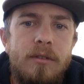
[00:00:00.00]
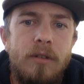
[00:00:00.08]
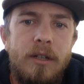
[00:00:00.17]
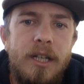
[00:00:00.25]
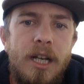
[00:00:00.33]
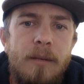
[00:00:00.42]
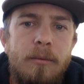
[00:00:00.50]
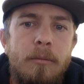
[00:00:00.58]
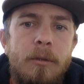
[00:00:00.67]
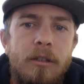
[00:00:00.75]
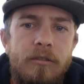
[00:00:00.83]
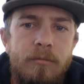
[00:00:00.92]
or
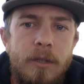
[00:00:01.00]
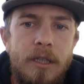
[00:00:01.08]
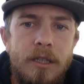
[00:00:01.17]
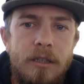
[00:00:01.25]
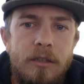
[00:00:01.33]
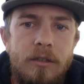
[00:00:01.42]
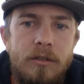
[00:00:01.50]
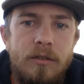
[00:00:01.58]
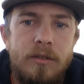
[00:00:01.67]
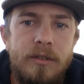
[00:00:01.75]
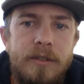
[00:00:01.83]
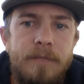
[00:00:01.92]
capable of being
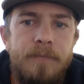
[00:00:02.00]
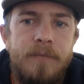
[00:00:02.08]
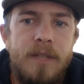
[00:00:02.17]
used